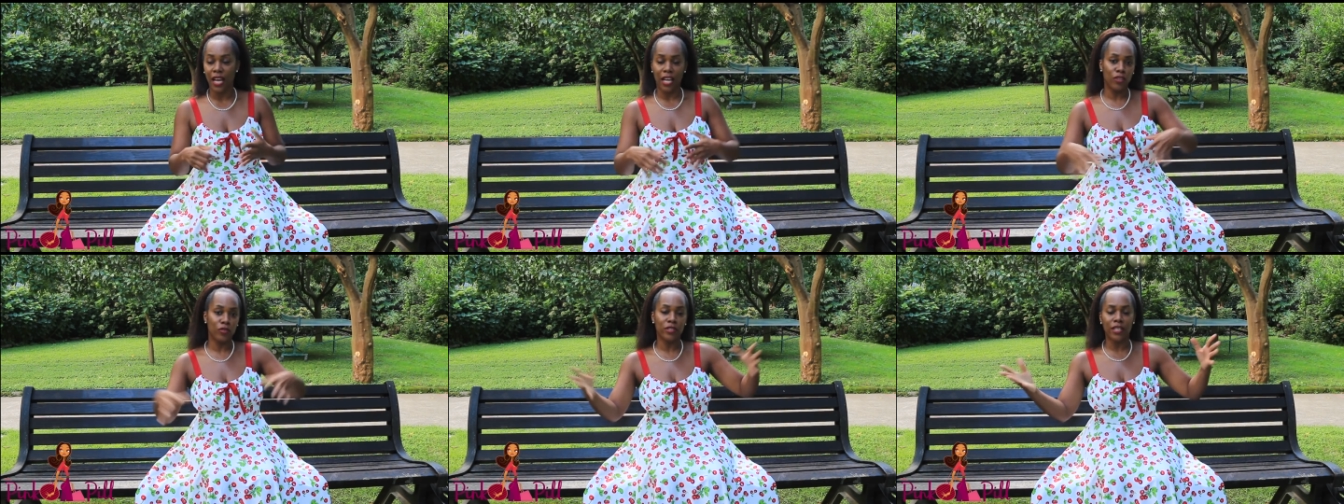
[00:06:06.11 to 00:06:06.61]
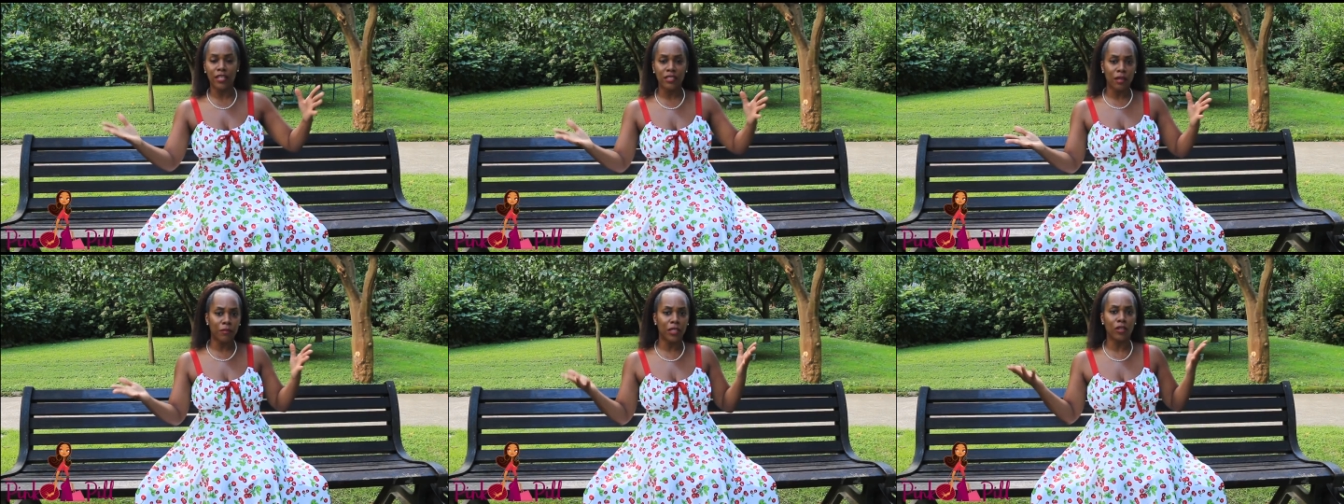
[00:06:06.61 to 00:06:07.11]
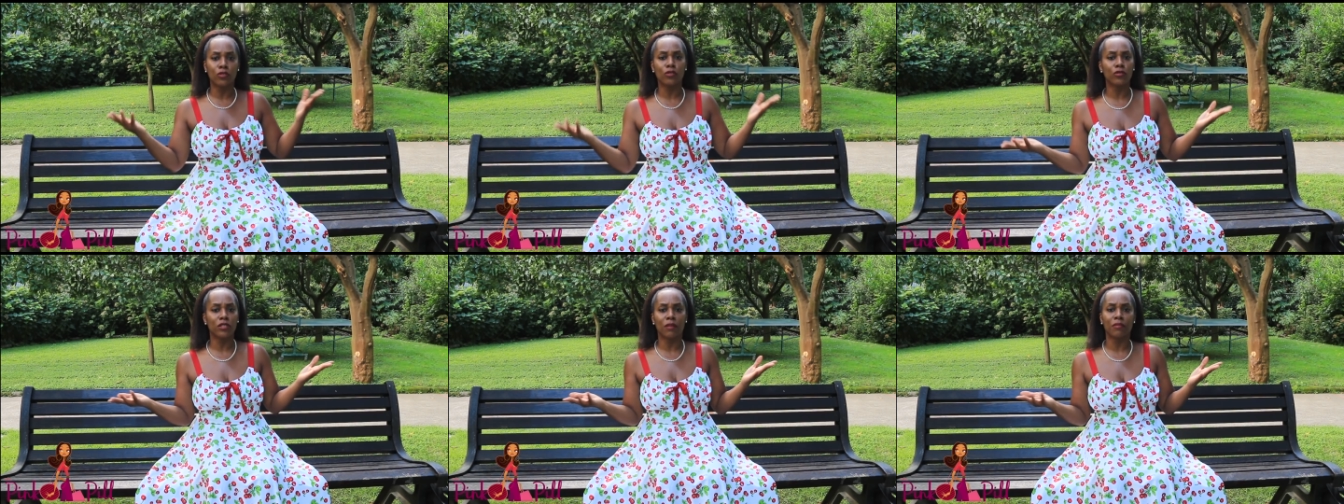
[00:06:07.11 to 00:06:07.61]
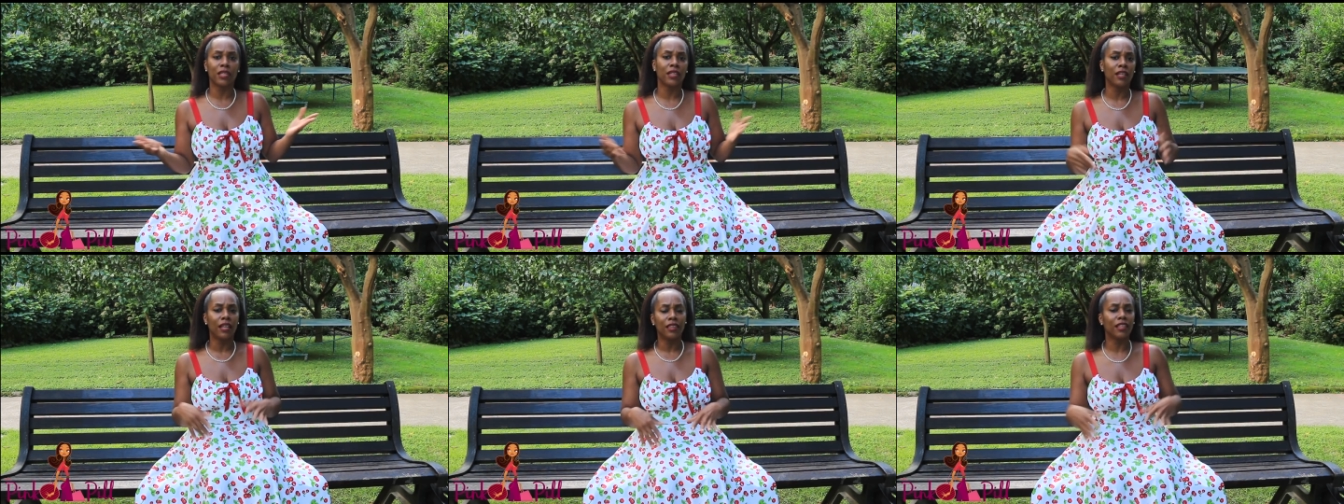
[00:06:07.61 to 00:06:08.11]
and you say something or do
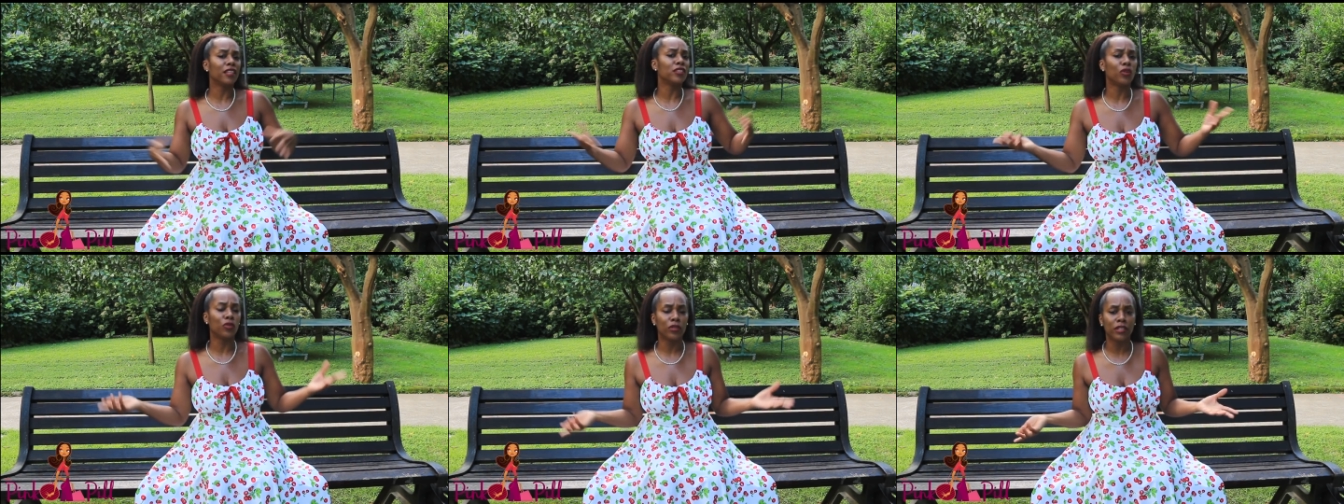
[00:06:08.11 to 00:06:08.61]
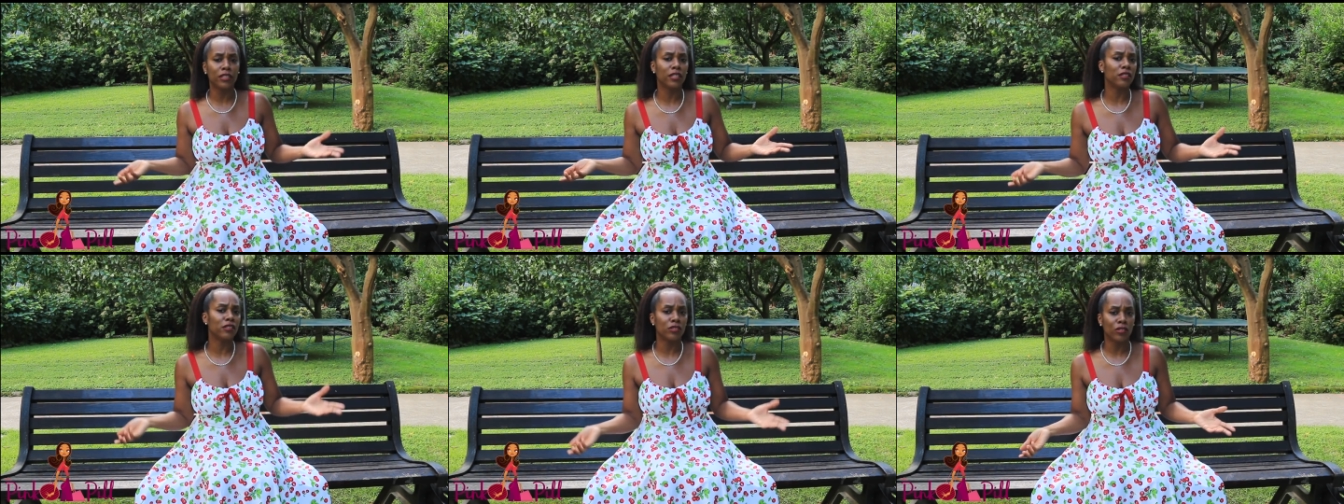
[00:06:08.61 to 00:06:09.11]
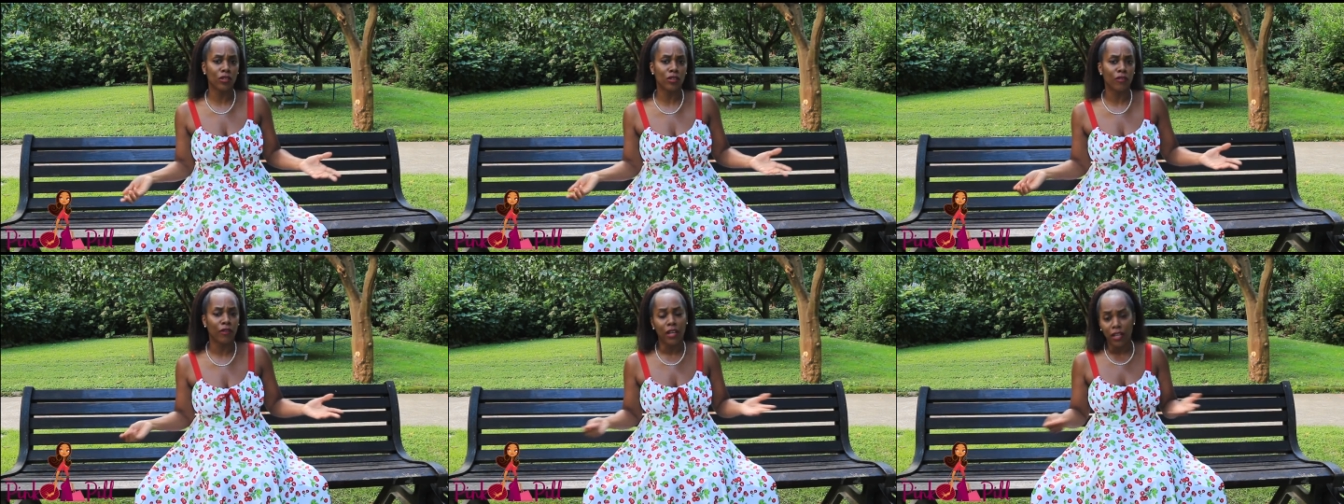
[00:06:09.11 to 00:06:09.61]
something that they totally didn't deserve.